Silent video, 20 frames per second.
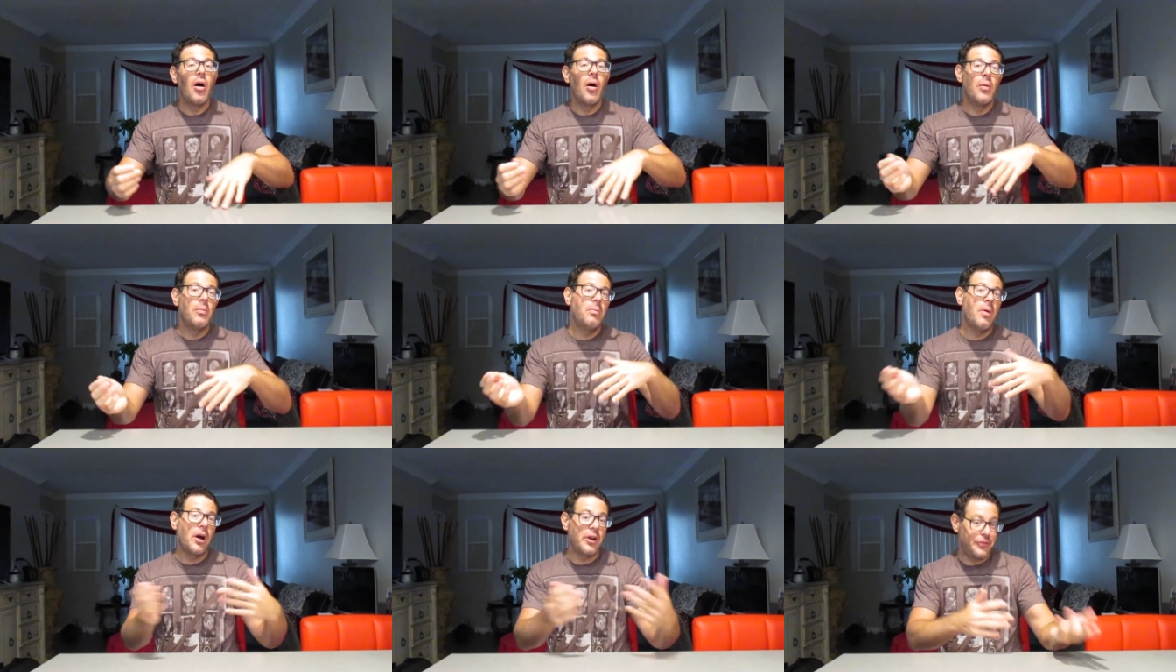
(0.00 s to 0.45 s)

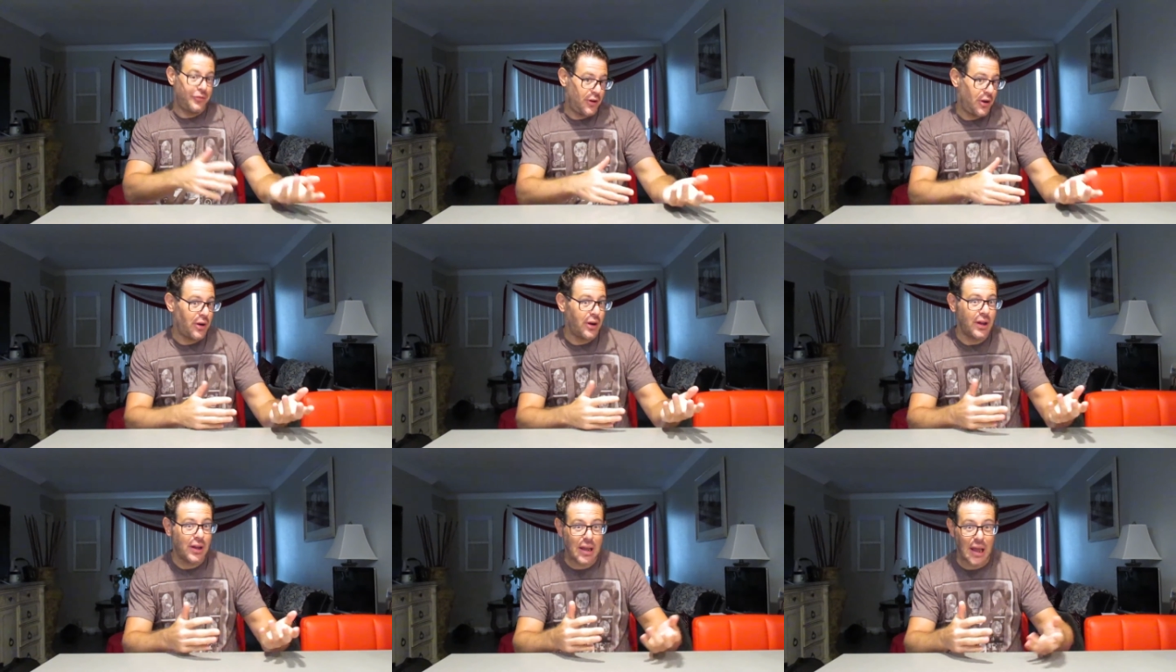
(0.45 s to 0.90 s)

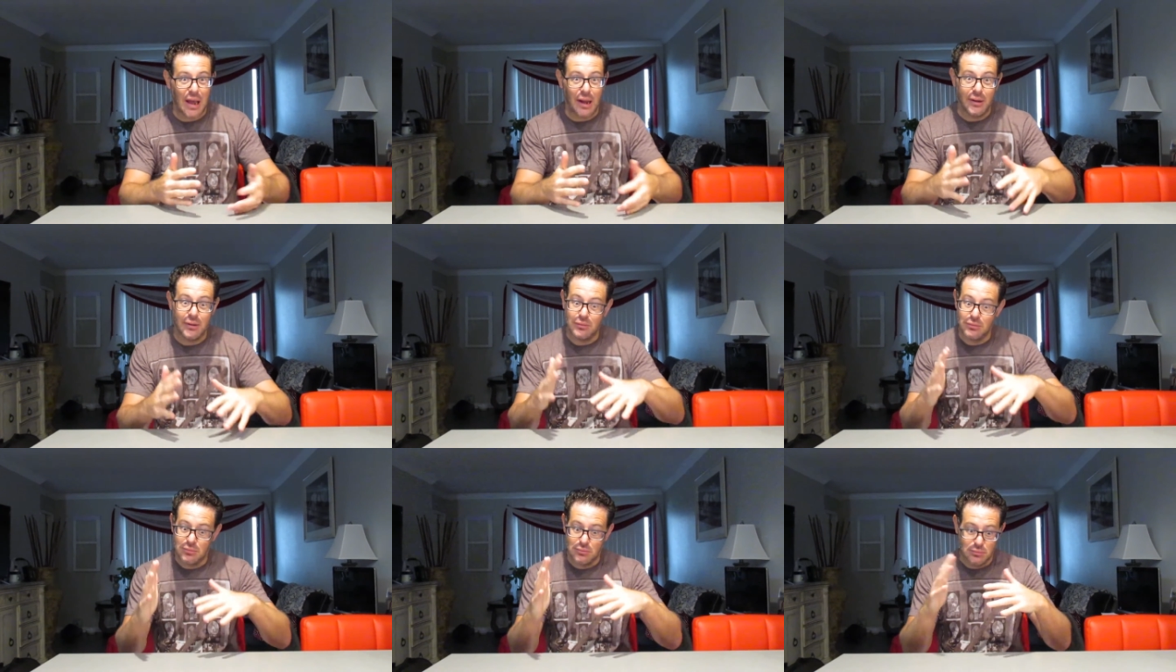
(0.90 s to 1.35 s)
Modafferi
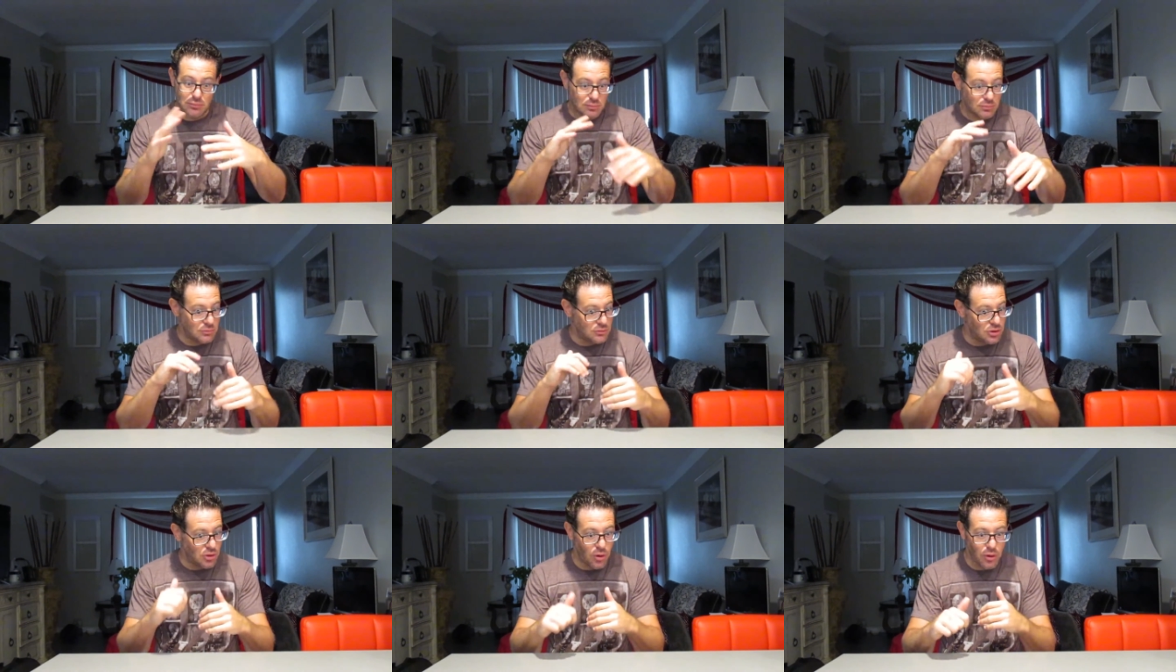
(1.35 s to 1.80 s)
again
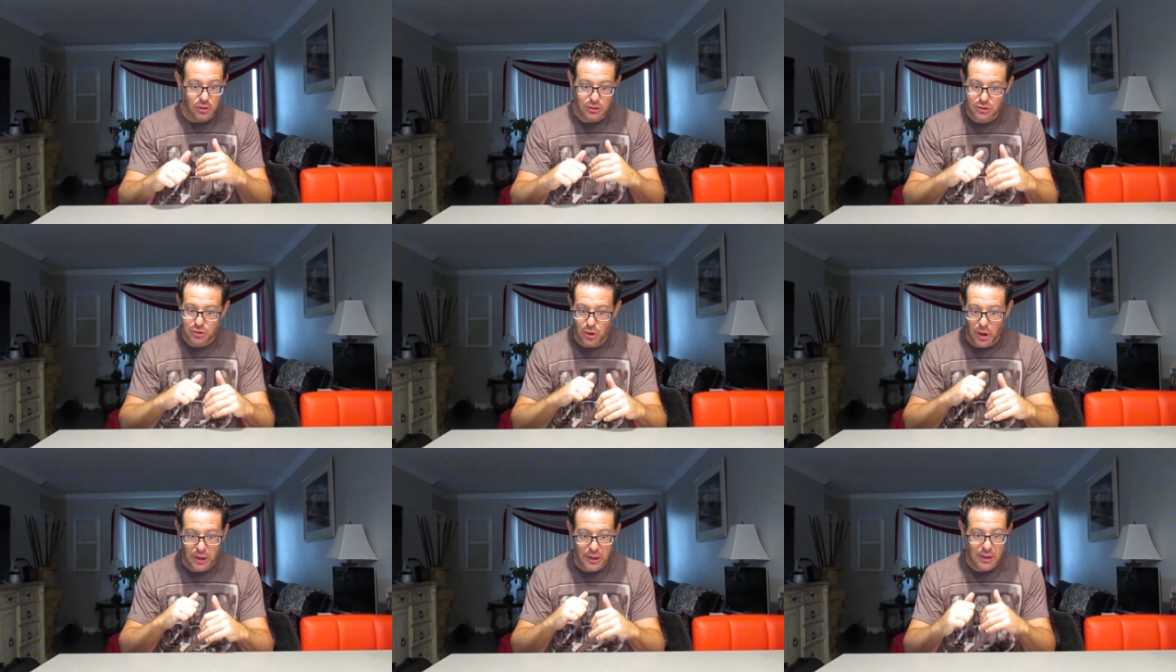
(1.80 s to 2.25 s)

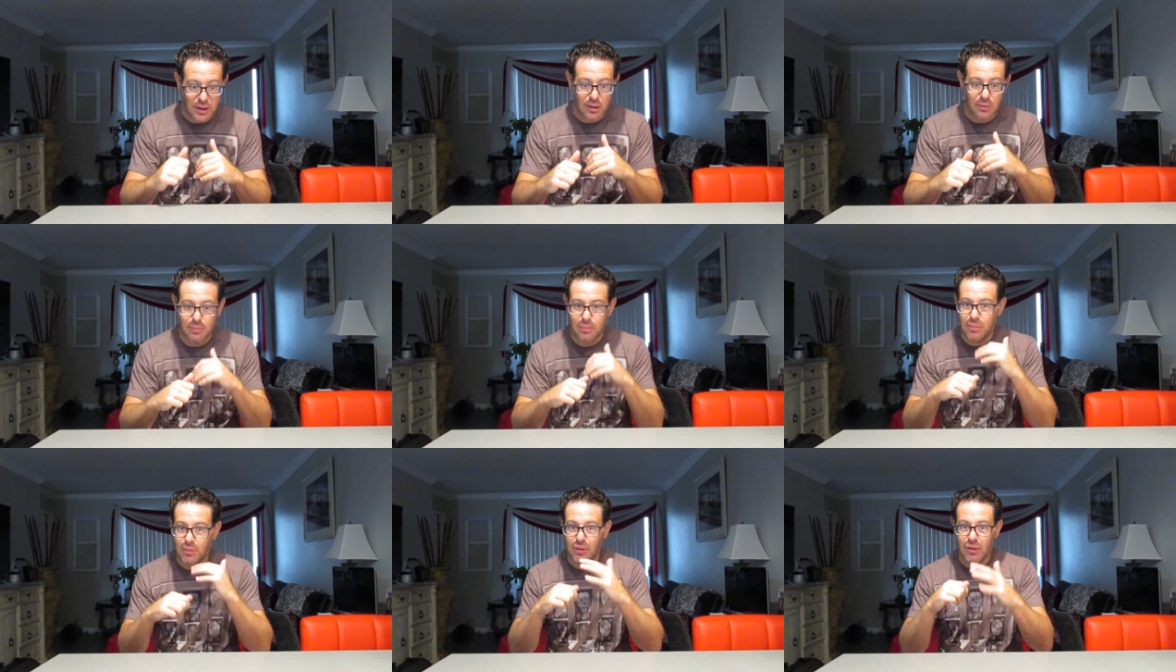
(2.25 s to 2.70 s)

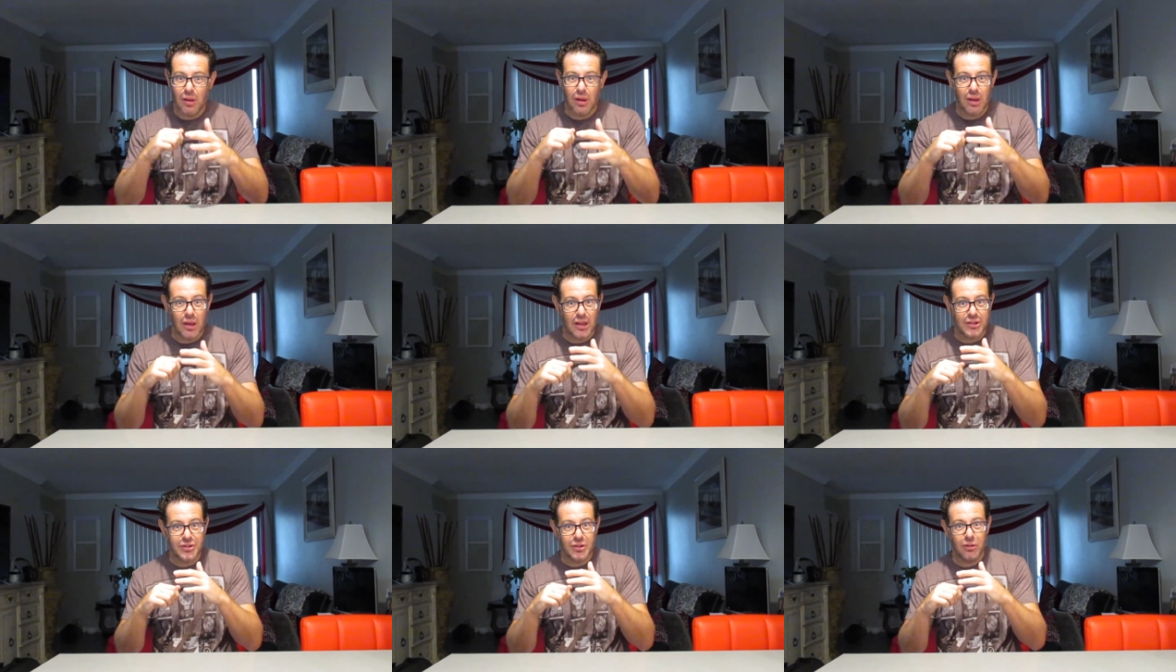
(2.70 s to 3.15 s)
striking,
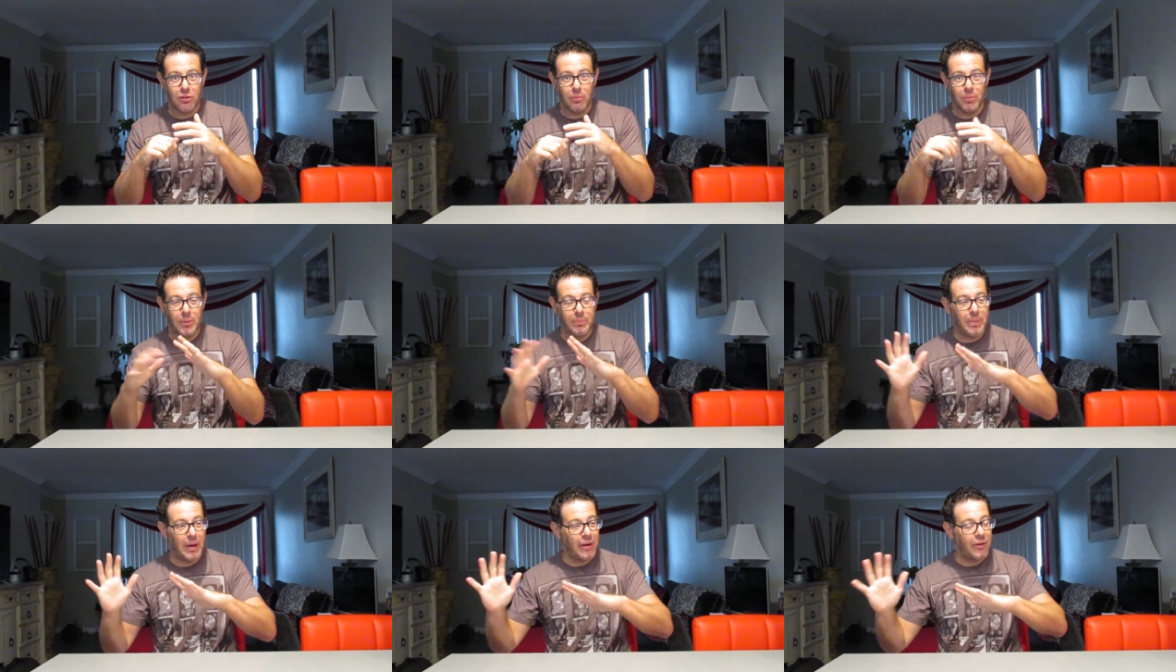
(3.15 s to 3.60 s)
gets a little
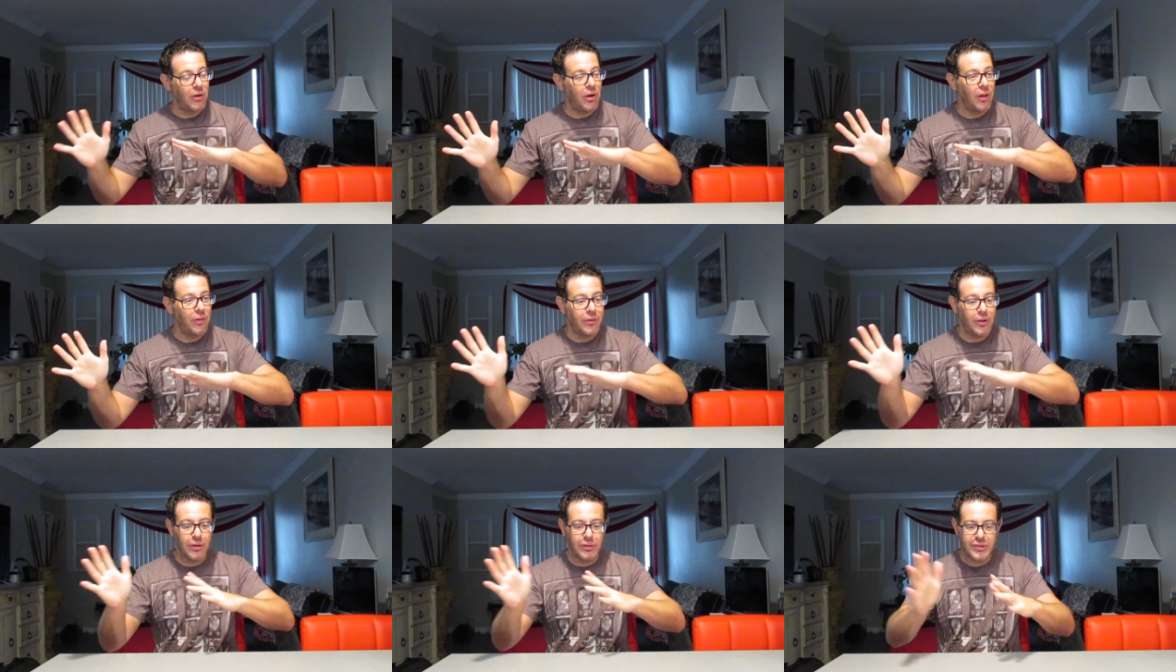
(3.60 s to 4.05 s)
bit better
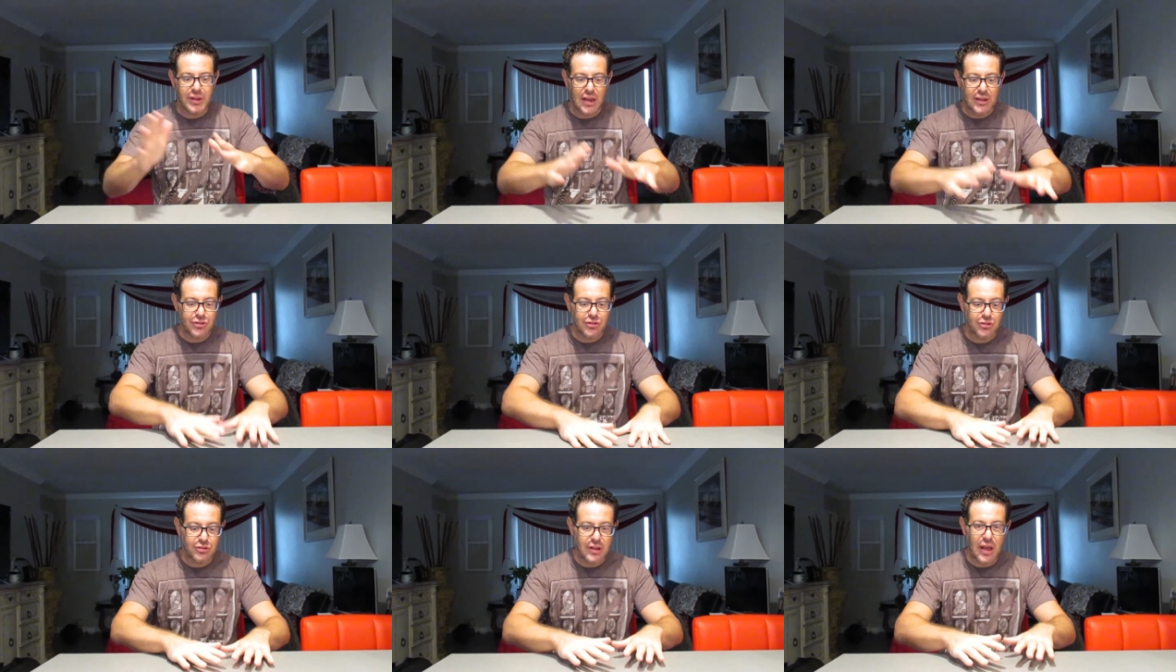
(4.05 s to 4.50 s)
on there,
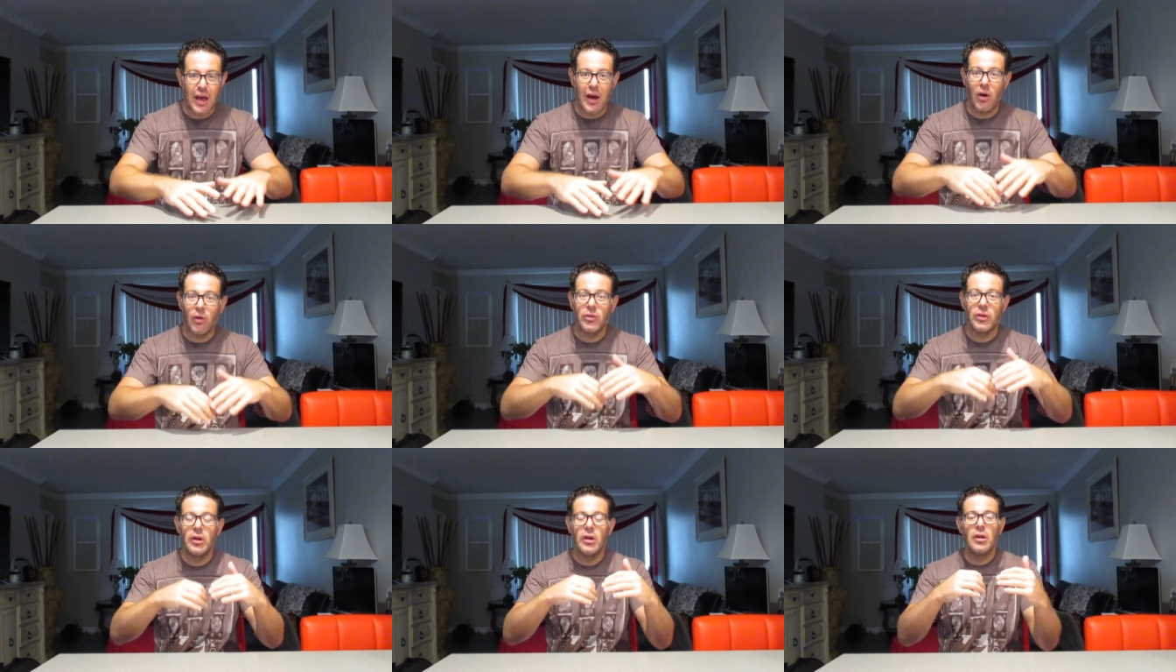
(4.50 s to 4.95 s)
takes her
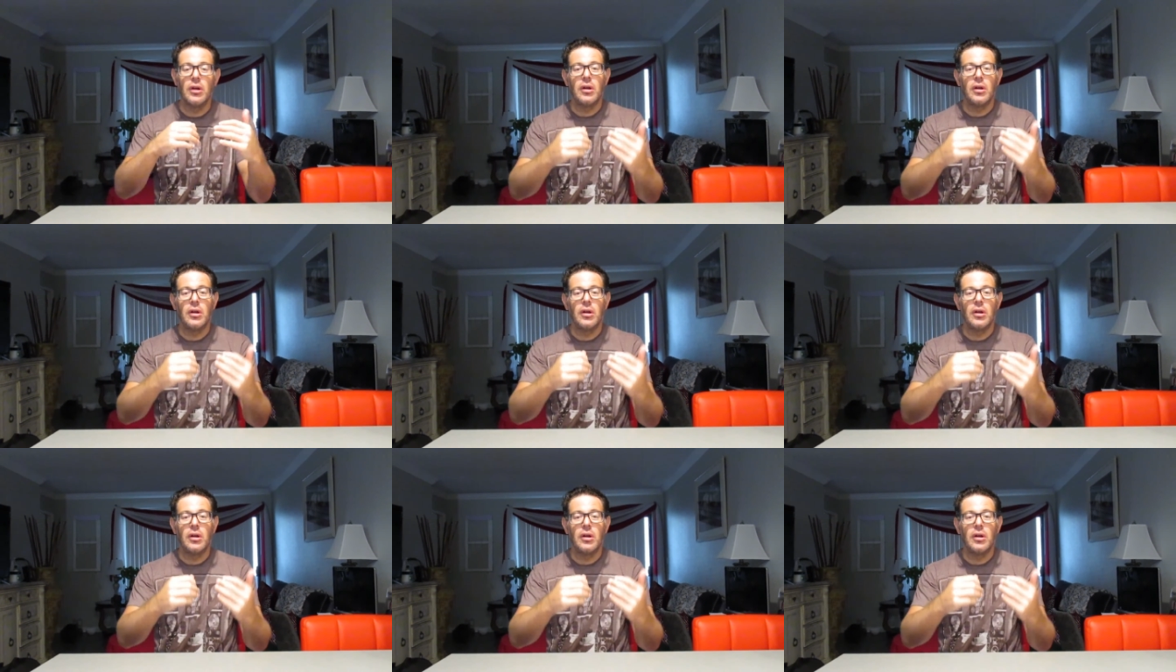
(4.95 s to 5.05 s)
down.